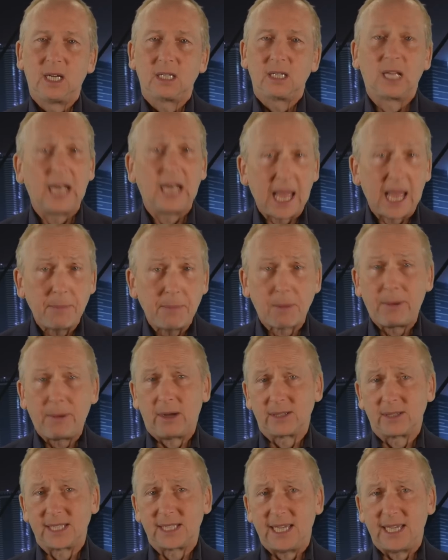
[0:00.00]
The Labour
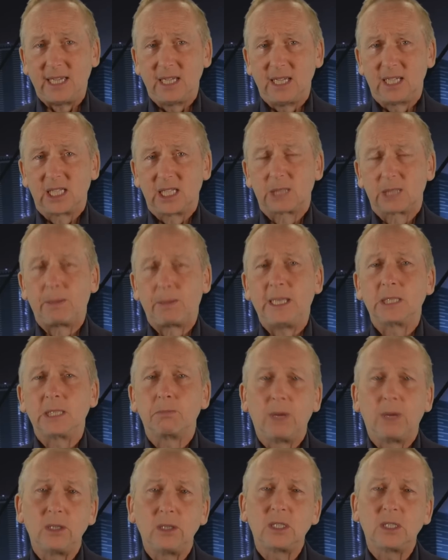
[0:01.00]
Party spends
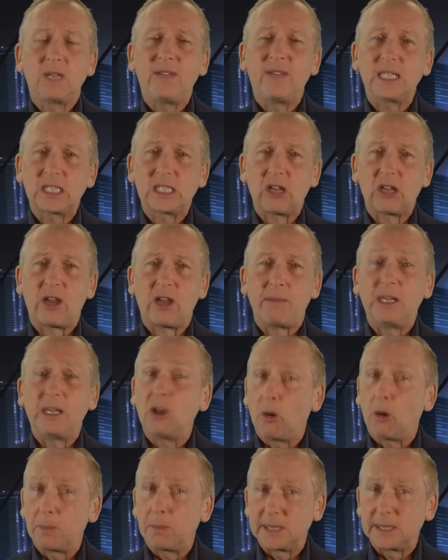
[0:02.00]
most of its time in
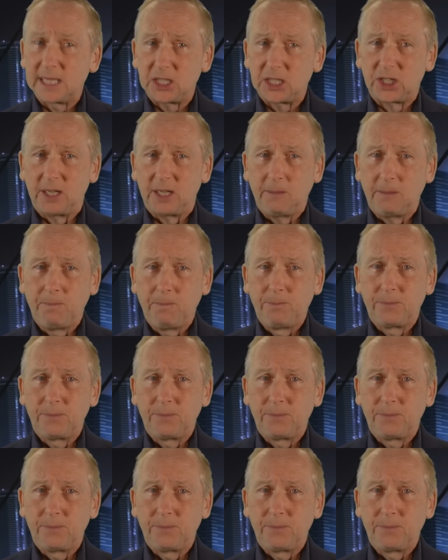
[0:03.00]
opposition.